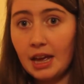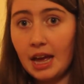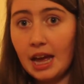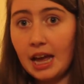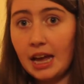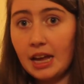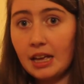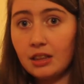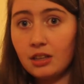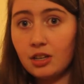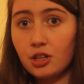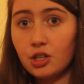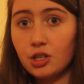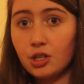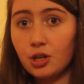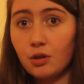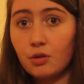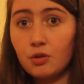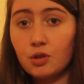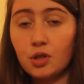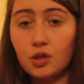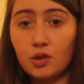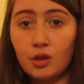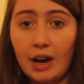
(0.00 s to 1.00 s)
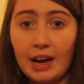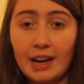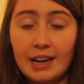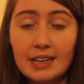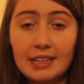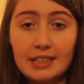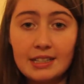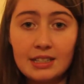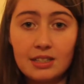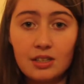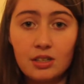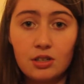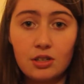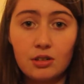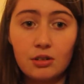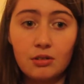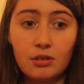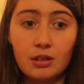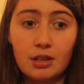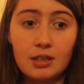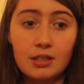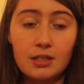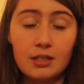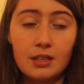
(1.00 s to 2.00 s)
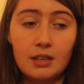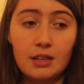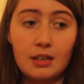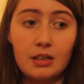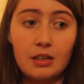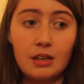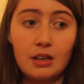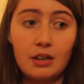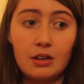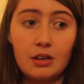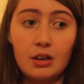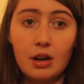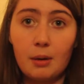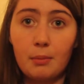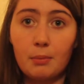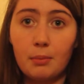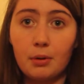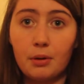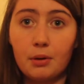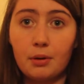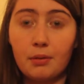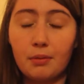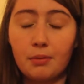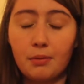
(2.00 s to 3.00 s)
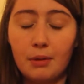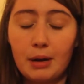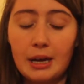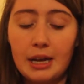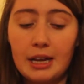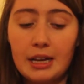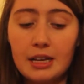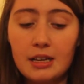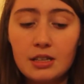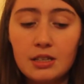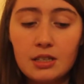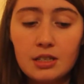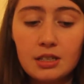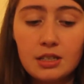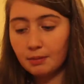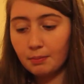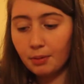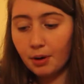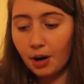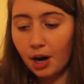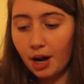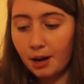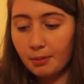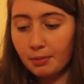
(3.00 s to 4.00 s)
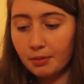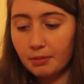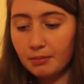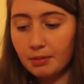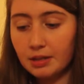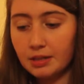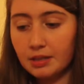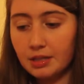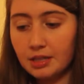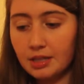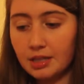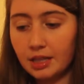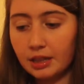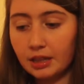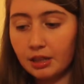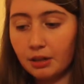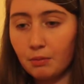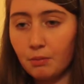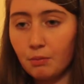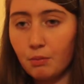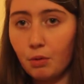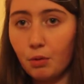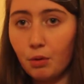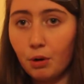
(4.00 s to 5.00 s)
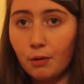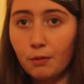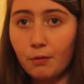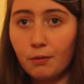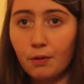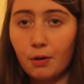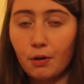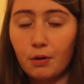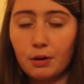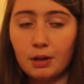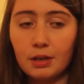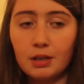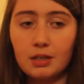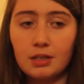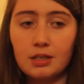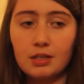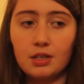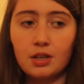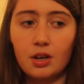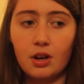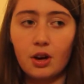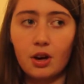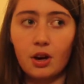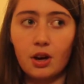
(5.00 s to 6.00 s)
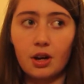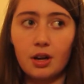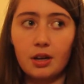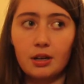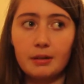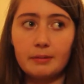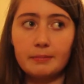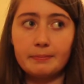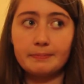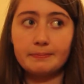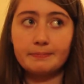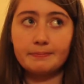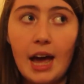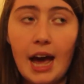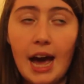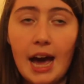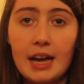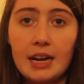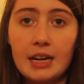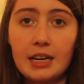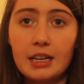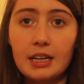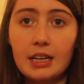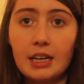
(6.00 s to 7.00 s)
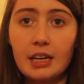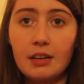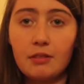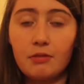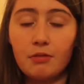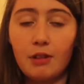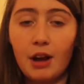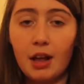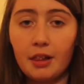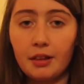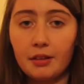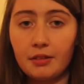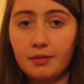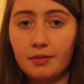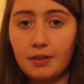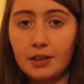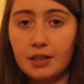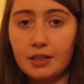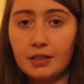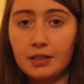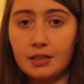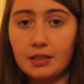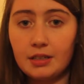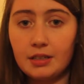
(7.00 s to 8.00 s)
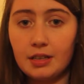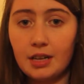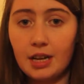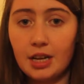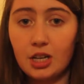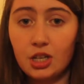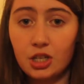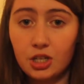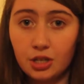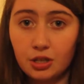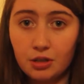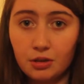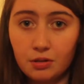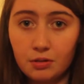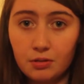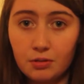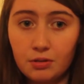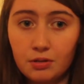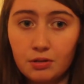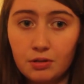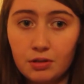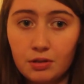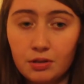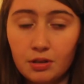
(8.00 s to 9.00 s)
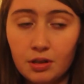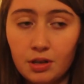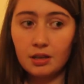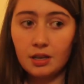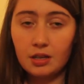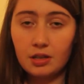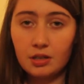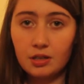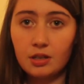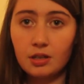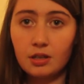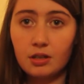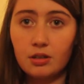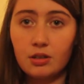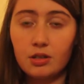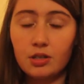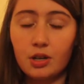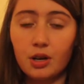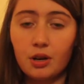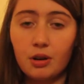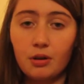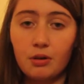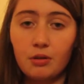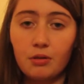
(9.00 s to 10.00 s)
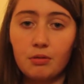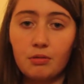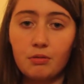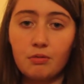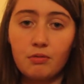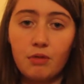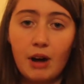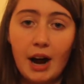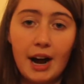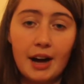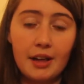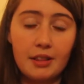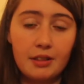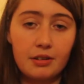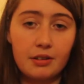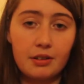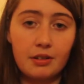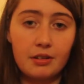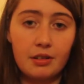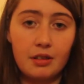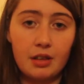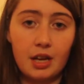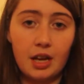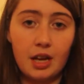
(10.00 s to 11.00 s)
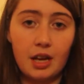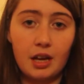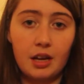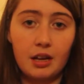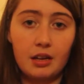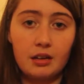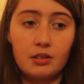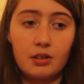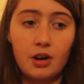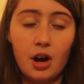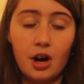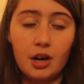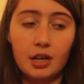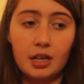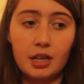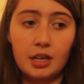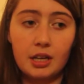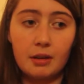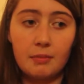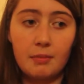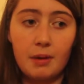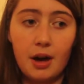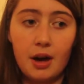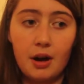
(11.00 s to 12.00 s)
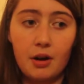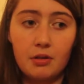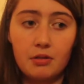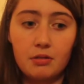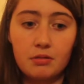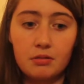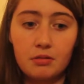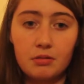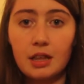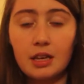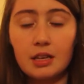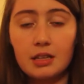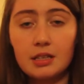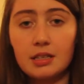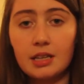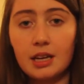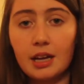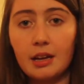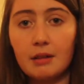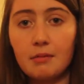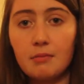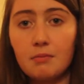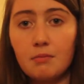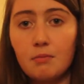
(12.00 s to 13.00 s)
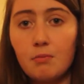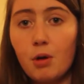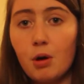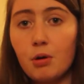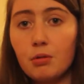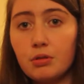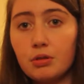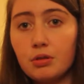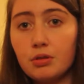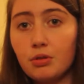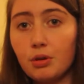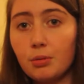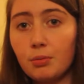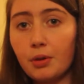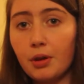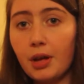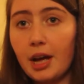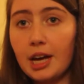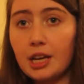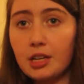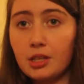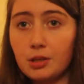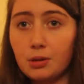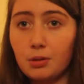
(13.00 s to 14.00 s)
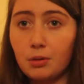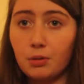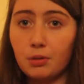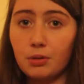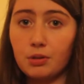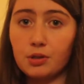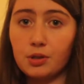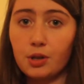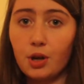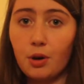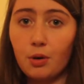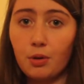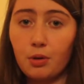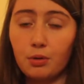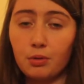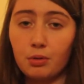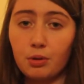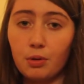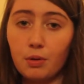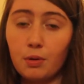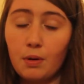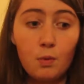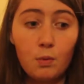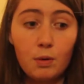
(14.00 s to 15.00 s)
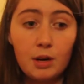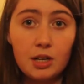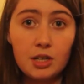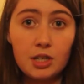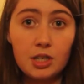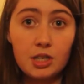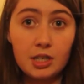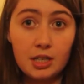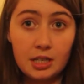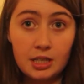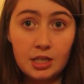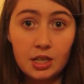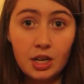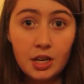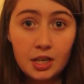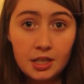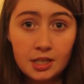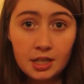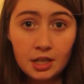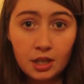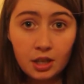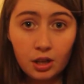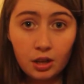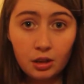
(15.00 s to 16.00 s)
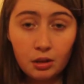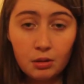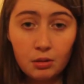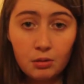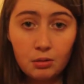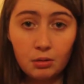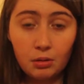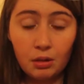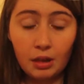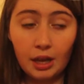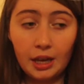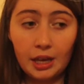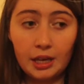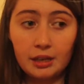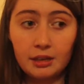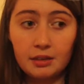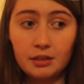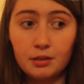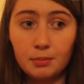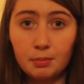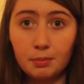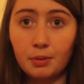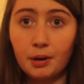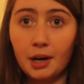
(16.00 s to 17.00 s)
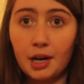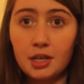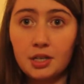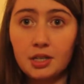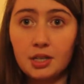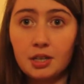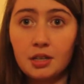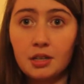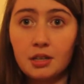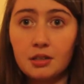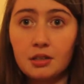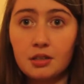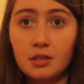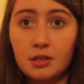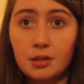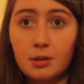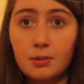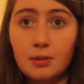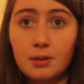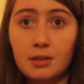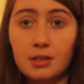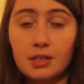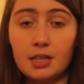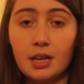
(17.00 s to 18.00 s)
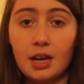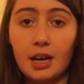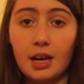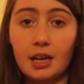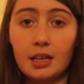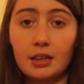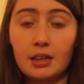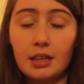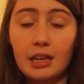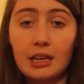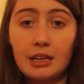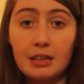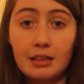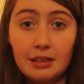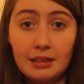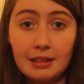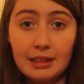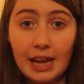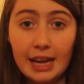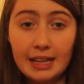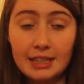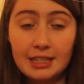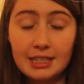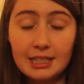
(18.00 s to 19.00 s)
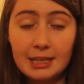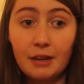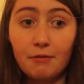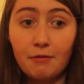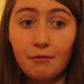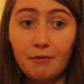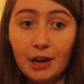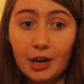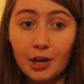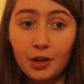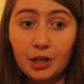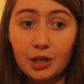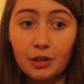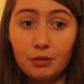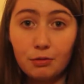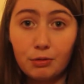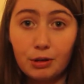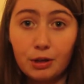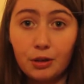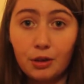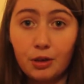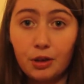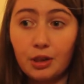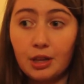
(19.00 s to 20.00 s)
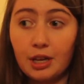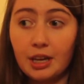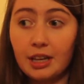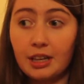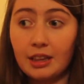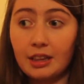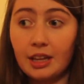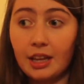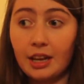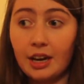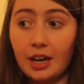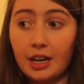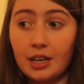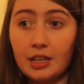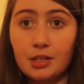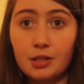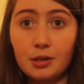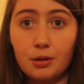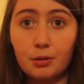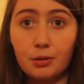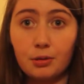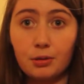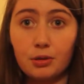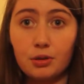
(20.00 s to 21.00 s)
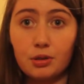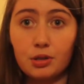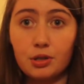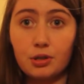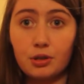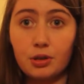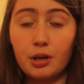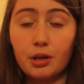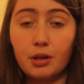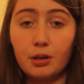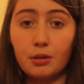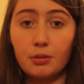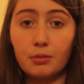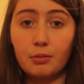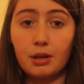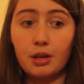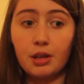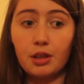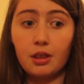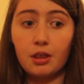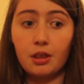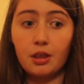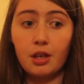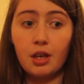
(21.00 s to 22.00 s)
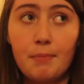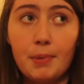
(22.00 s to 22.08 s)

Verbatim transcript: And the show tries to do this in a number of ways. The problem is, is that they're more focused on adding relevant issues into the show rather than talking about things that most normal high schoolers go through, which does include like depression and suicide. Like, that's a very real thing that high schoolers struggle with.